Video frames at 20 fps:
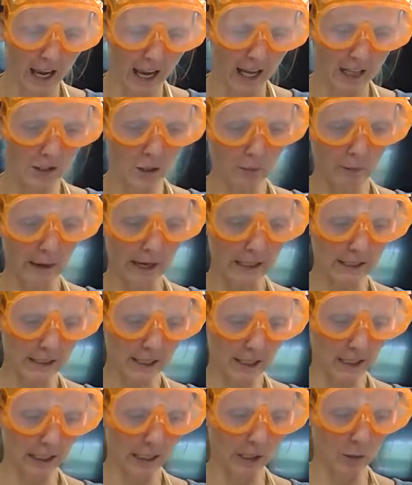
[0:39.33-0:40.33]
And so
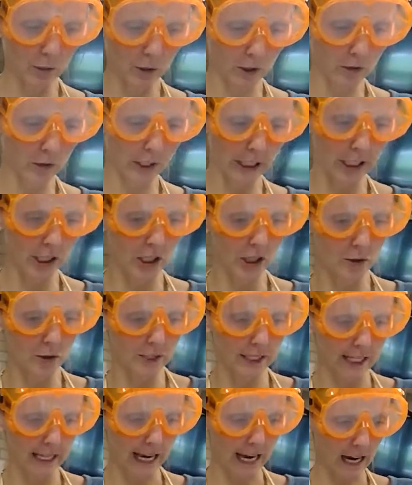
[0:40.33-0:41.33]
basically we're going to
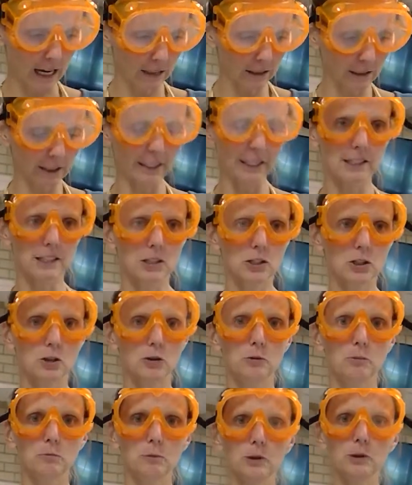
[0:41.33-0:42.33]
use a catalyst
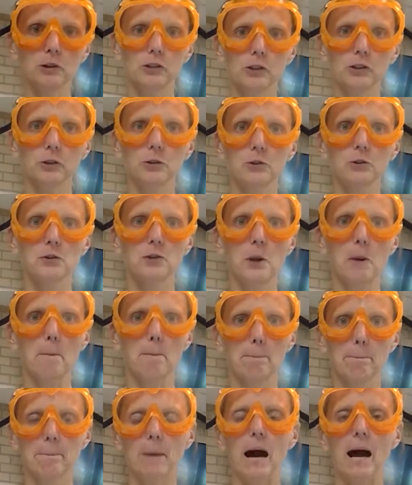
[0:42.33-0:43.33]
to produce
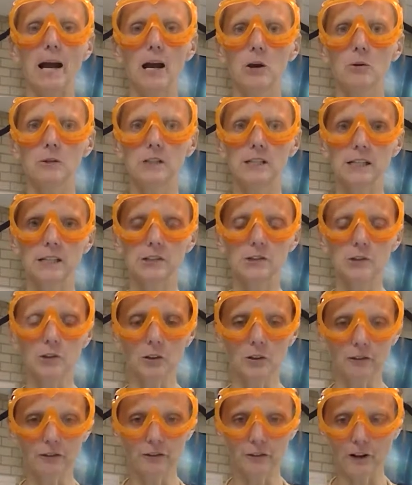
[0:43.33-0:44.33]

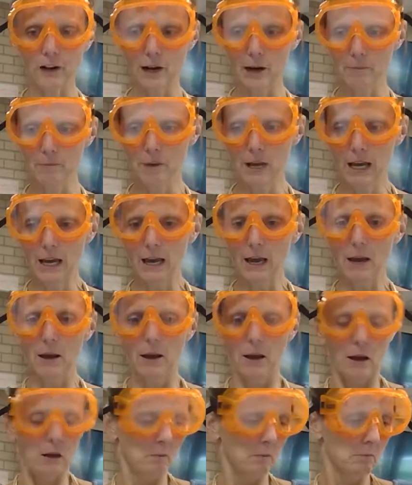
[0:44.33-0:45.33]
biodiesel from
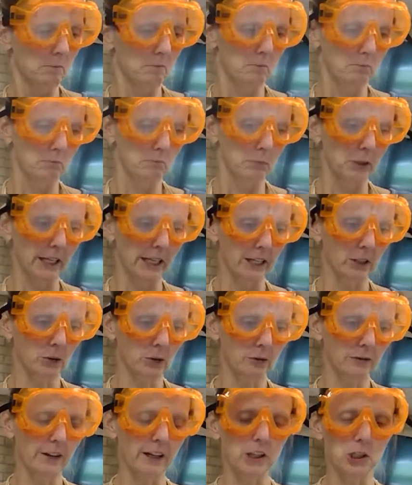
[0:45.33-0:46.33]
plain
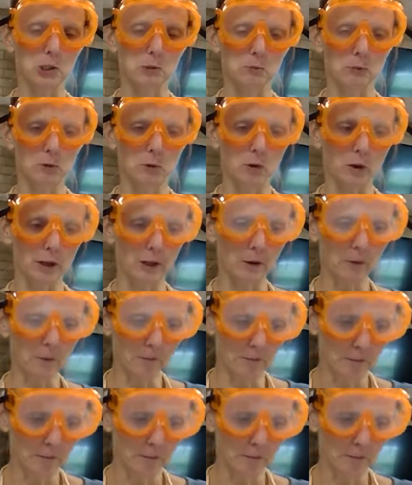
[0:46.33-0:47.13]
old vegetable oil.